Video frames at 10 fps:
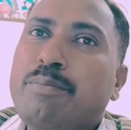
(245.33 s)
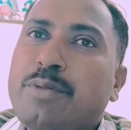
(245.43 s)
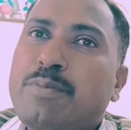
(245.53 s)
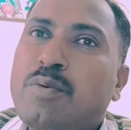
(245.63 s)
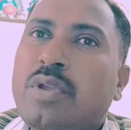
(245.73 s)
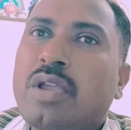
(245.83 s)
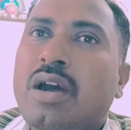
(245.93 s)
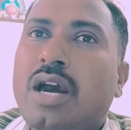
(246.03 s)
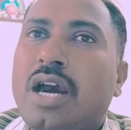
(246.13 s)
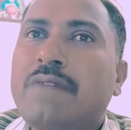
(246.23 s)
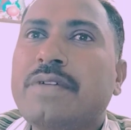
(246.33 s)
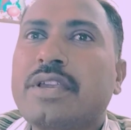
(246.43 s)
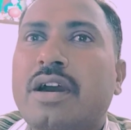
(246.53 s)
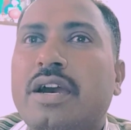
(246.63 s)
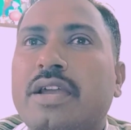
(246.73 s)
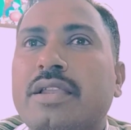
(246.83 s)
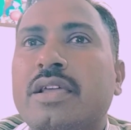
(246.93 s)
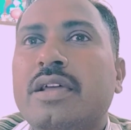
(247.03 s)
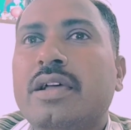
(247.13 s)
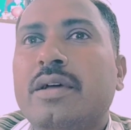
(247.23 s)
Before half an hour
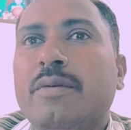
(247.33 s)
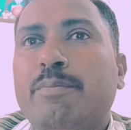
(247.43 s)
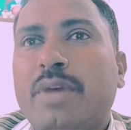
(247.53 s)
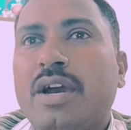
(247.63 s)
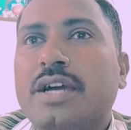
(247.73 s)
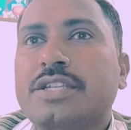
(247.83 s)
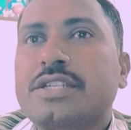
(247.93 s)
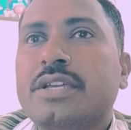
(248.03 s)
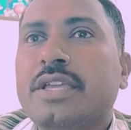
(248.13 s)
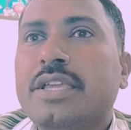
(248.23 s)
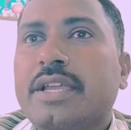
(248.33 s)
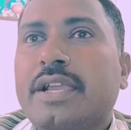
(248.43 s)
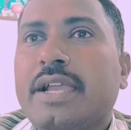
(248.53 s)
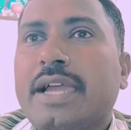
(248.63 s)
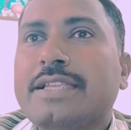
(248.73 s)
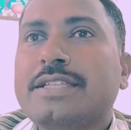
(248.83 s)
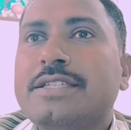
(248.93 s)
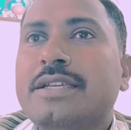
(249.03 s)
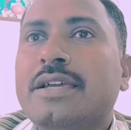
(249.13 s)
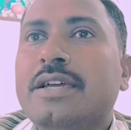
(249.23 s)
passed, a
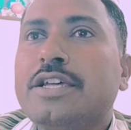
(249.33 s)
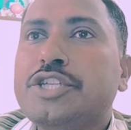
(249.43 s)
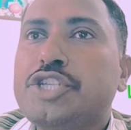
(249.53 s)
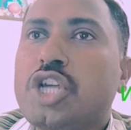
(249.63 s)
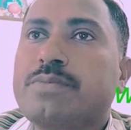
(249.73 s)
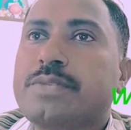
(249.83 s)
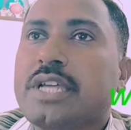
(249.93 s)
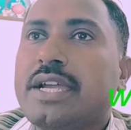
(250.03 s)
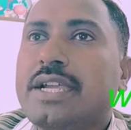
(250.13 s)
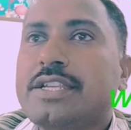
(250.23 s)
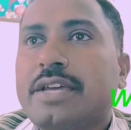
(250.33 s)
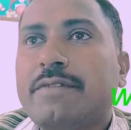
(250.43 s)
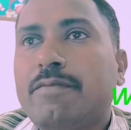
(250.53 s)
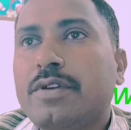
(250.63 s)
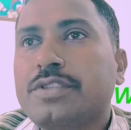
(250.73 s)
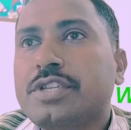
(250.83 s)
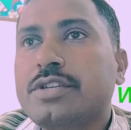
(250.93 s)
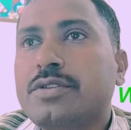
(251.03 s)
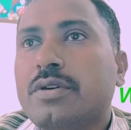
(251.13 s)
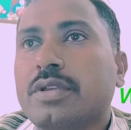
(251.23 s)
carriage stopped at the forgery
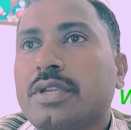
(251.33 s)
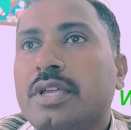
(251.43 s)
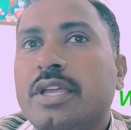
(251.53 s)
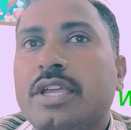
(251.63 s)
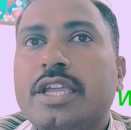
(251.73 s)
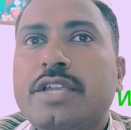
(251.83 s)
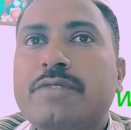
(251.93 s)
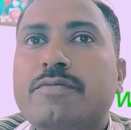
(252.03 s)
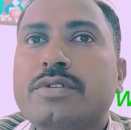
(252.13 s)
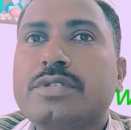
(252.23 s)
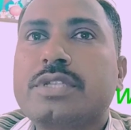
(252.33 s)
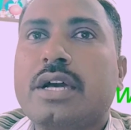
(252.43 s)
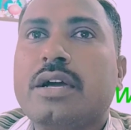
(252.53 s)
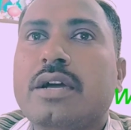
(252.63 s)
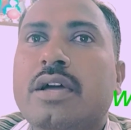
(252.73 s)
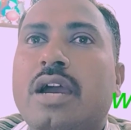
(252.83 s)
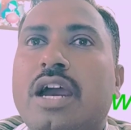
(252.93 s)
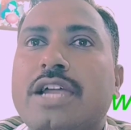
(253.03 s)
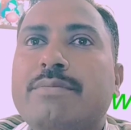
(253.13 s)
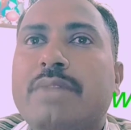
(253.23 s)
door. It was the
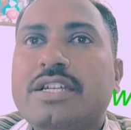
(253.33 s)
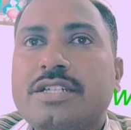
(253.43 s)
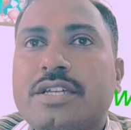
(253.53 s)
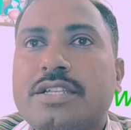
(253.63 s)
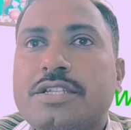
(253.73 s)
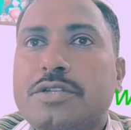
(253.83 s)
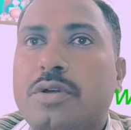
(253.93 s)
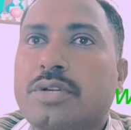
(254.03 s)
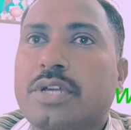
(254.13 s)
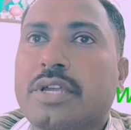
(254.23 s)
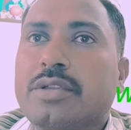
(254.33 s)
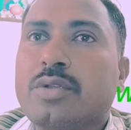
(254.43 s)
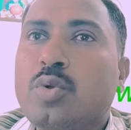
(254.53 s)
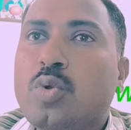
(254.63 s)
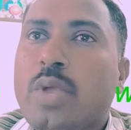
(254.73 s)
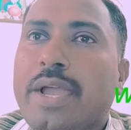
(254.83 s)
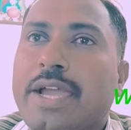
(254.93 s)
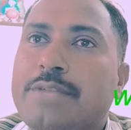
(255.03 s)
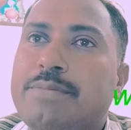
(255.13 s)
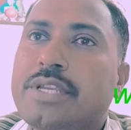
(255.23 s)
ironmaster's daughter, who
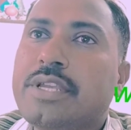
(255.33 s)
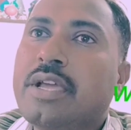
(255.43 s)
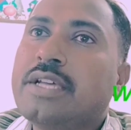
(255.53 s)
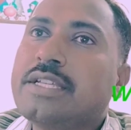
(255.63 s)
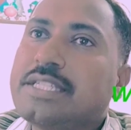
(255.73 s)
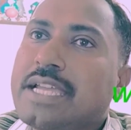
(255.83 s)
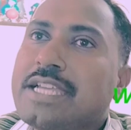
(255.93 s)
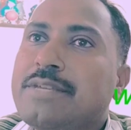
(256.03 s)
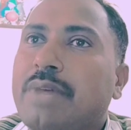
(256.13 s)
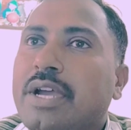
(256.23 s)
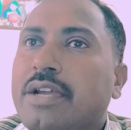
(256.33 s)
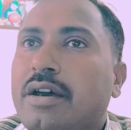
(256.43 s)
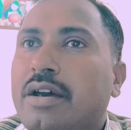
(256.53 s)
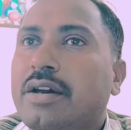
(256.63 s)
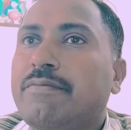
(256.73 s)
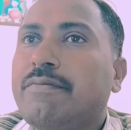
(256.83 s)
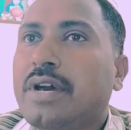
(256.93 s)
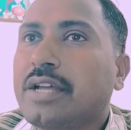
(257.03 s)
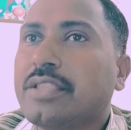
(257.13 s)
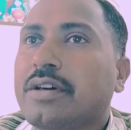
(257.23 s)
had been sent by her
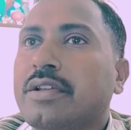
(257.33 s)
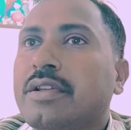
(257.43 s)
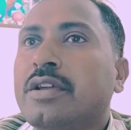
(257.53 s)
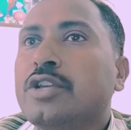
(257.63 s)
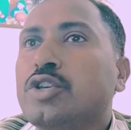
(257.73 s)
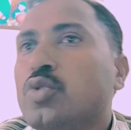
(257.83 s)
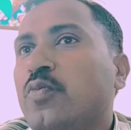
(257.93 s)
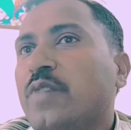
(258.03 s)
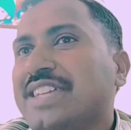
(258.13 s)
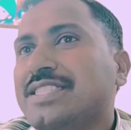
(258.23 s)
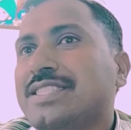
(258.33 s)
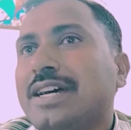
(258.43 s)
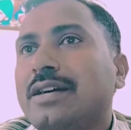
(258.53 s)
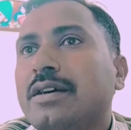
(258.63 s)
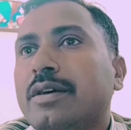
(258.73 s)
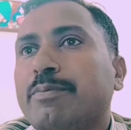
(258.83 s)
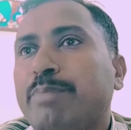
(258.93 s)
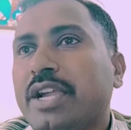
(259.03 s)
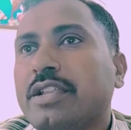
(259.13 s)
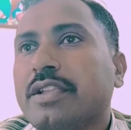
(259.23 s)
father to fetch the
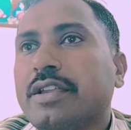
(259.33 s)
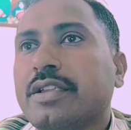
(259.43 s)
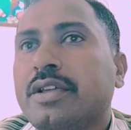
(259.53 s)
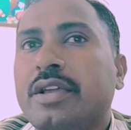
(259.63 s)
peddler.